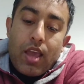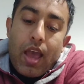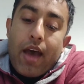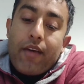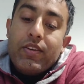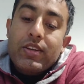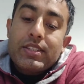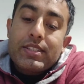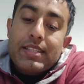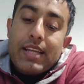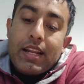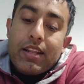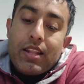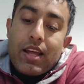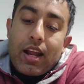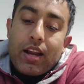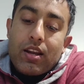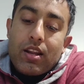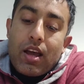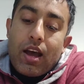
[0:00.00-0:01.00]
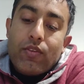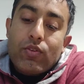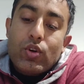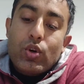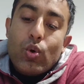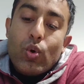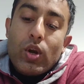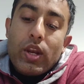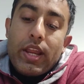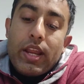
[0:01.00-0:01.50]
Having said that, I
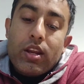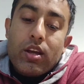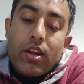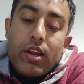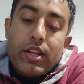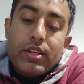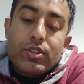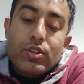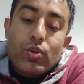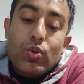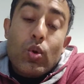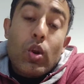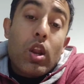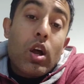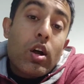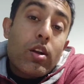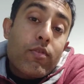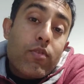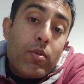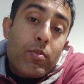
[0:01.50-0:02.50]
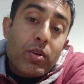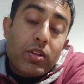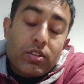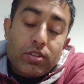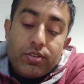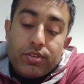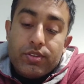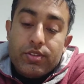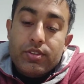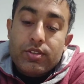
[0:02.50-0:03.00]
would totally encourage you to learn from
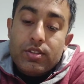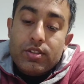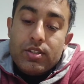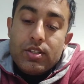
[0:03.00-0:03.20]
others.